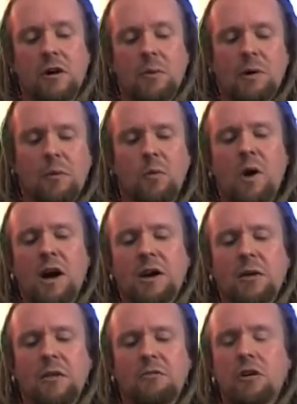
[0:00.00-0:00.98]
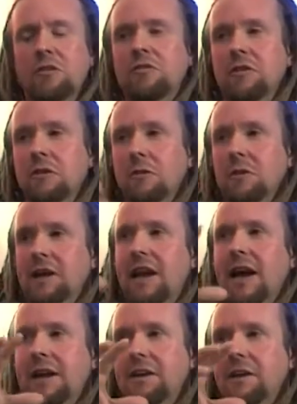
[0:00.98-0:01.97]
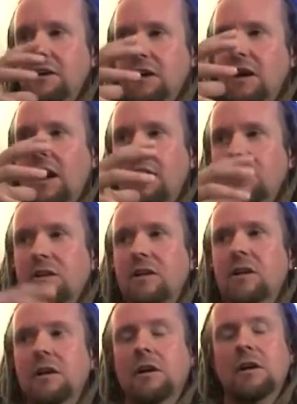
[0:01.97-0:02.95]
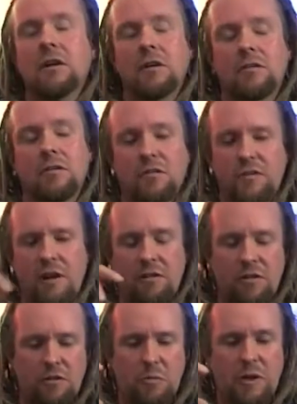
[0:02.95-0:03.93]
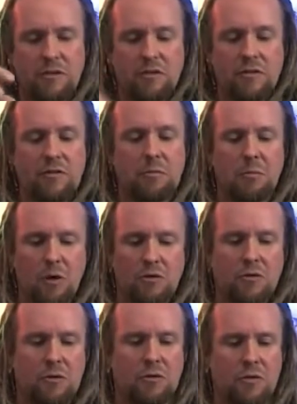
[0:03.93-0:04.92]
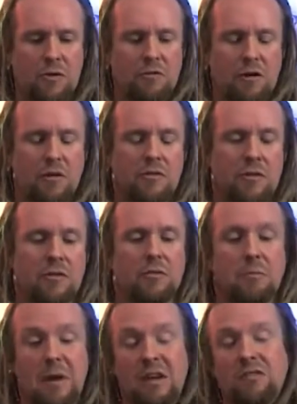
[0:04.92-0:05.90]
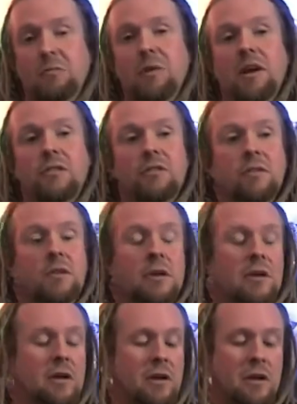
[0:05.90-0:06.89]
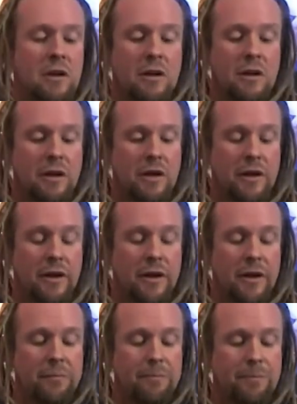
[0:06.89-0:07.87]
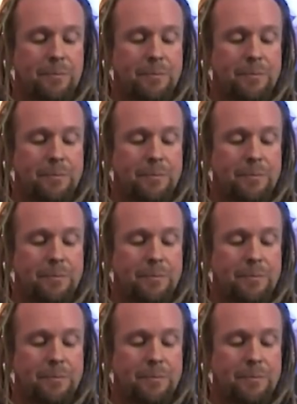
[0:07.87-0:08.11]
We were working on the roof doing all the cladding and glazing. Yeah to various mm. bits of modules on the roof. It's a massive place. Mm. Uh,